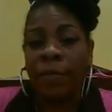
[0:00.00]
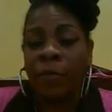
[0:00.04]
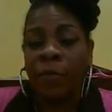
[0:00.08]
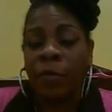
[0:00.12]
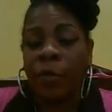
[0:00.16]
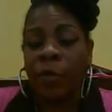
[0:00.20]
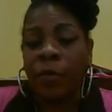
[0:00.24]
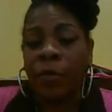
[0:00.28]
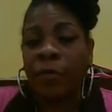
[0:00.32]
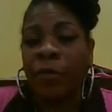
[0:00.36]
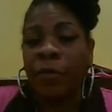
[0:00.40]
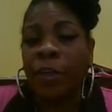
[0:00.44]

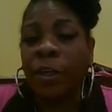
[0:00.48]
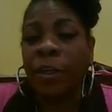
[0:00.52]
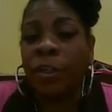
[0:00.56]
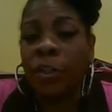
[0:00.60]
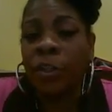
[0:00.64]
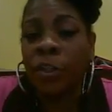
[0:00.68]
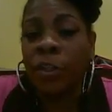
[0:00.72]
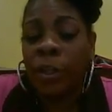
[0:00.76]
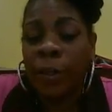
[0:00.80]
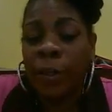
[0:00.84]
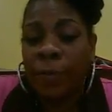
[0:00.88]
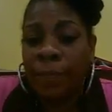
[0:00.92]
for a field
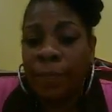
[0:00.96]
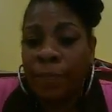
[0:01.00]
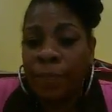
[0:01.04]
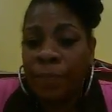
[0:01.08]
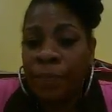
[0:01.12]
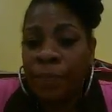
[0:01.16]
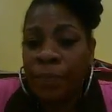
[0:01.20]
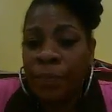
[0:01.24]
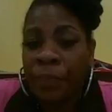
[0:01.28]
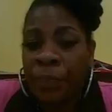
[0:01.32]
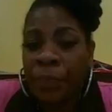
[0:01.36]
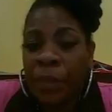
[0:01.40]
trip.
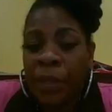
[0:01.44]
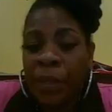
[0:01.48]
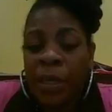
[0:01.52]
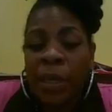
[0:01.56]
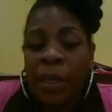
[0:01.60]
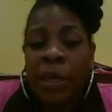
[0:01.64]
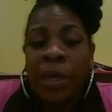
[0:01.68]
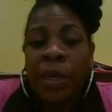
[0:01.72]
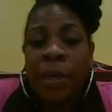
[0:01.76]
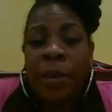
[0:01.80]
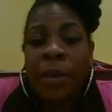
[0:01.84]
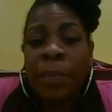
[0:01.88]

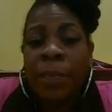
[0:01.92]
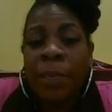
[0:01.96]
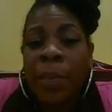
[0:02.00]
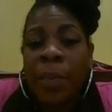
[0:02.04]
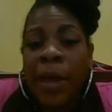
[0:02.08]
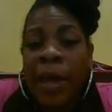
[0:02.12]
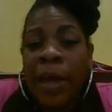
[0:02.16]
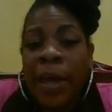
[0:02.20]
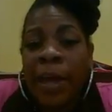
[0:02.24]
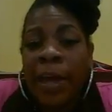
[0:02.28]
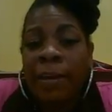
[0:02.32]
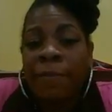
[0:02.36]

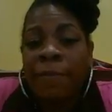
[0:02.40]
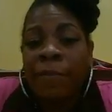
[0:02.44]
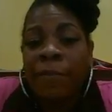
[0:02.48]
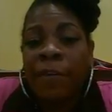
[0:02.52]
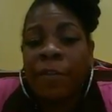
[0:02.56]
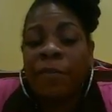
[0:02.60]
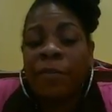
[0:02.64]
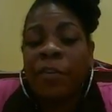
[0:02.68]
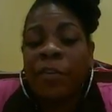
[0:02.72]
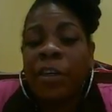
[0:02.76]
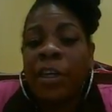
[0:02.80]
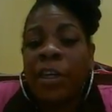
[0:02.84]
By
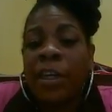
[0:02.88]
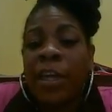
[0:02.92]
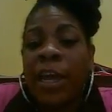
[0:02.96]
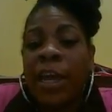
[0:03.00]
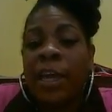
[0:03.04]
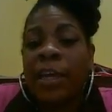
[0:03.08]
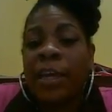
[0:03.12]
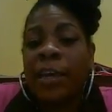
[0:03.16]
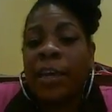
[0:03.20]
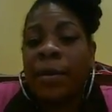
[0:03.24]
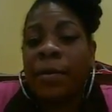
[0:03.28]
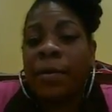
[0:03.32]
8:15
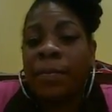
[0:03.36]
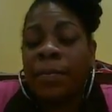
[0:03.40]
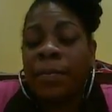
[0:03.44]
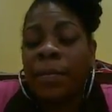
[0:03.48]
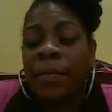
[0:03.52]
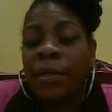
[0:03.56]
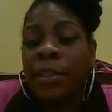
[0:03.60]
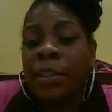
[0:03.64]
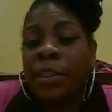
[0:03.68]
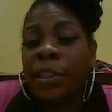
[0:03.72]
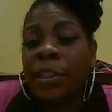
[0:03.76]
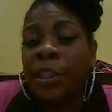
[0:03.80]
a.m.,
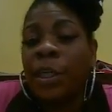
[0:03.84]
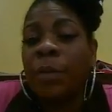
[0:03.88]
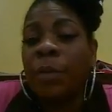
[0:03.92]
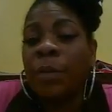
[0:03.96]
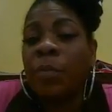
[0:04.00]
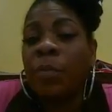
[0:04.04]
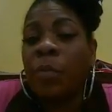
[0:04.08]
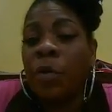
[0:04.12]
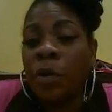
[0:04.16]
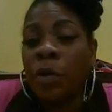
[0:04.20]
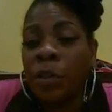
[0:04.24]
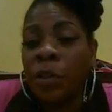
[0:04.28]

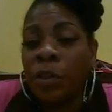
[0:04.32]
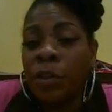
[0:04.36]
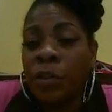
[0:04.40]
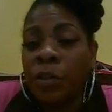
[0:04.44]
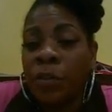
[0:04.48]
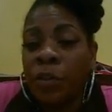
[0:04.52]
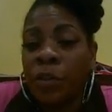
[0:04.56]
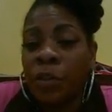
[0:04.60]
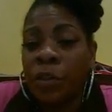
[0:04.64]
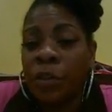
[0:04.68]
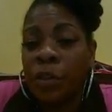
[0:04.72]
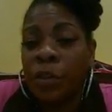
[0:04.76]
10 more
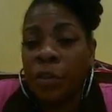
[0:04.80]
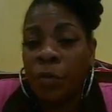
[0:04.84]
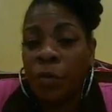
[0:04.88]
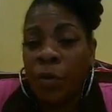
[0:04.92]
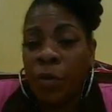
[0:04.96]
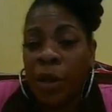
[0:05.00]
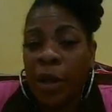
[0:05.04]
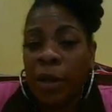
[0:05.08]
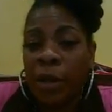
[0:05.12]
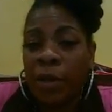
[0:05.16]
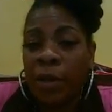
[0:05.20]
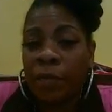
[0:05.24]
students
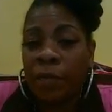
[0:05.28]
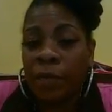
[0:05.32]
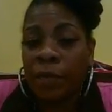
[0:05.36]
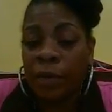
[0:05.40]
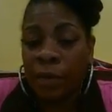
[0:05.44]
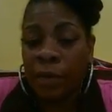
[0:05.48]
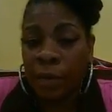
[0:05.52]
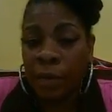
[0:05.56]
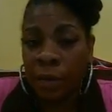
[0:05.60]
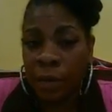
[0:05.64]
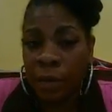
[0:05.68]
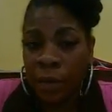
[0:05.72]
arrived.
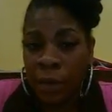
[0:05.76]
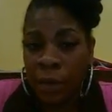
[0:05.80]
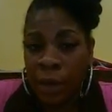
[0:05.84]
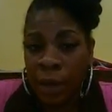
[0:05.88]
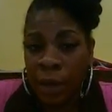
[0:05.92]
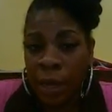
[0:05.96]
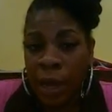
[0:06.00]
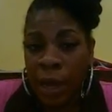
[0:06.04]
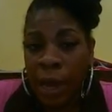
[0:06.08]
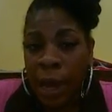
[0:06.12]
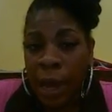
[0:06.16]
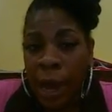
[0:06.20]

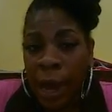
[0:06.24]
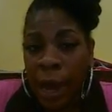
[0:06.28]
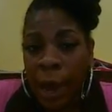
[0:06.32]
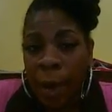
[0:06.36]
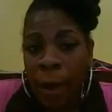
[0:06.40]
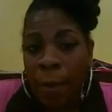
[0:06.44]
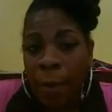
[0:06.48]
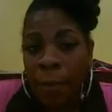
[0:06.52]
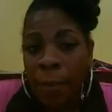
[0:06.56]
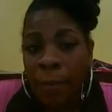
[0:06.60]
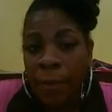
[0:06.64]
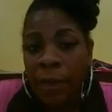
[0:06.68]

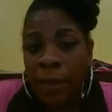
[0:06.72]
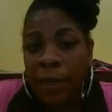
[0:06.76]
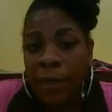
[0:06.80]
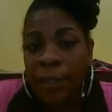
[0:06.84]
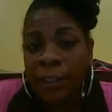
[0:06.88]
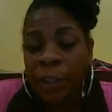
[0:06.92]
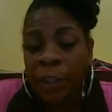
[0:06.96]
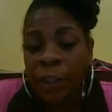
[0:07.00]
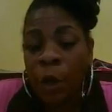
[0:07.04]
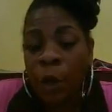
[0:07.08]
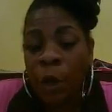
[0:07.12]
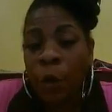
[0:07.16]
How
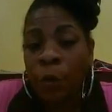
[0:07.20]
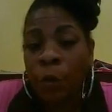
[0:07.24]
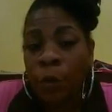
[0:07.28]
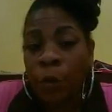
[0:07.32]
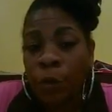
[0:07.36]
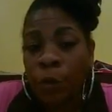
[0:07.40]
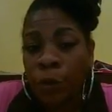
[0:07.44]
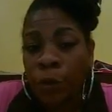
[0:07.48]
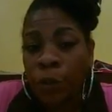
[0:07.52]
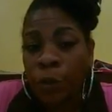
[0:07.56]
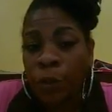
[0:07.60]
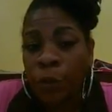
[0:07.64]
many
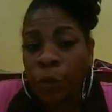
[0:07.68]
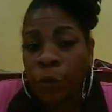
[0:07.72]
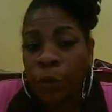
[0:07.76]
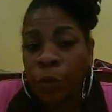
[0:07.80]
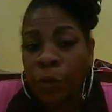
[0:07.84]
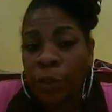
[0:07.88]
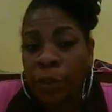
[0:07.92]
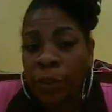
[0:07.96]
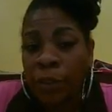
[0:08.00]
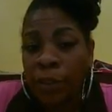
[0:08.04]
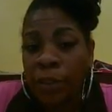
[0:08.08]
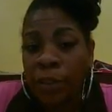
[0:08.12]
total
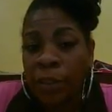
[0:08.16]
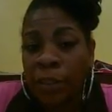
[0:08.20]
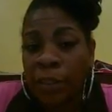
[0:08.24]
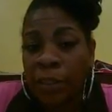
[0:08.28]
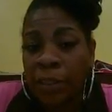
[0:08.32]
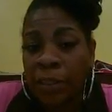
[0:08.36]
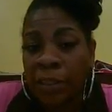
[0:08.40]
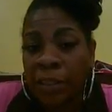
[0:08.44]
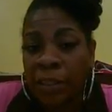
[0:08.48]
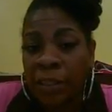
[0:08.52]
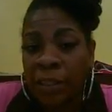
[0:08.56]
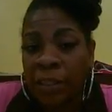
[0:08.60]
students,
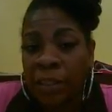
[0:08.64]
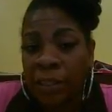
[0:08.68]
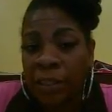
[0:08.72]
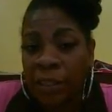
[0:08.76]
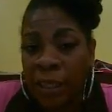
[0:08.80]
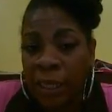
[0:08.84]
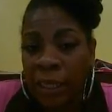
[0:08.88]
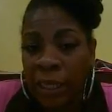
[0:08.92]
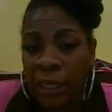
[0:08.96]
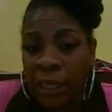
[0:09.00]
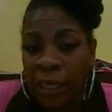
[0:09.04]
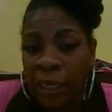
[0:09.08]

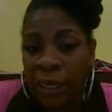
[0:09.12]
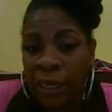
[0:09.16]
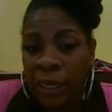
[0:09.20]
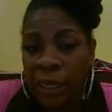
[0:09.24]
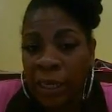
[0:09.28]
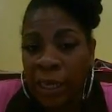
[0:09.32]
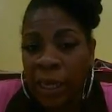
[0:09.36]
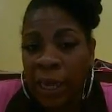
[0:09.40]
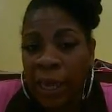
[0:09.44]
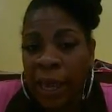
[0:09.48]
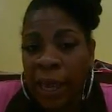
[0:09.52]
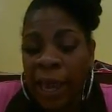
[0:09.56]
C,
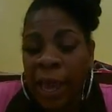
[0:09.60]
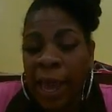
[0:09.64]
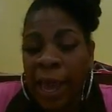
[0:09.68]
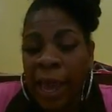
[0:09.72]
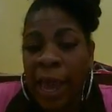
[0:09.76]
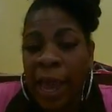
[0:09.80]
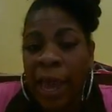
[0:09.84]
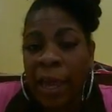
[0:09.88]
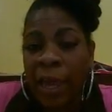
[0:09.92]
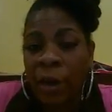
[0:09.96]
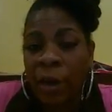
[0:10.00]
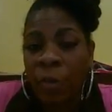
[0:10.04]

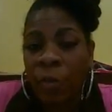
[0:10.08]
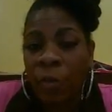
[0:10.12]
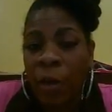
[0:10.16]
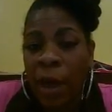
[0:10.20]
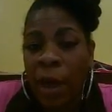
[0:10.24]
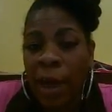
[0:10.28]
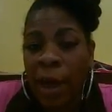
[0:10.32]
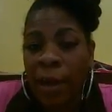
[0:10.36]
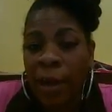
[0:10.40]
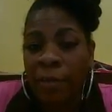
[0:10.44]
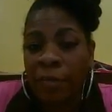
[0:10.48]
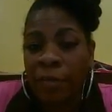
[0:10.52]
had
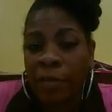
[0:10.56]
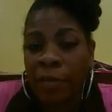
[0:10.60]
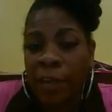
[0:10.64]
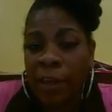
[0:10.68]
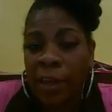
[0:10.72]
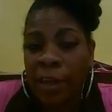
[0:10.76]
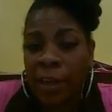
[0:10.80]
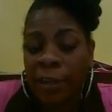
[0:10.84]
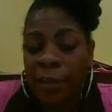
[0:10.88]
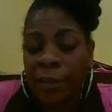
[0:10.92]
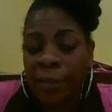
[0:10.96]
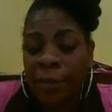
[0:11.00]
arrived
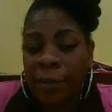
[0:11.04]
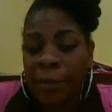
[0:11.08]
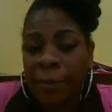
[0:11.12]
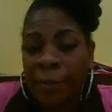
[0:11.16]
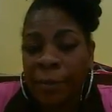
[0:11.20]
then?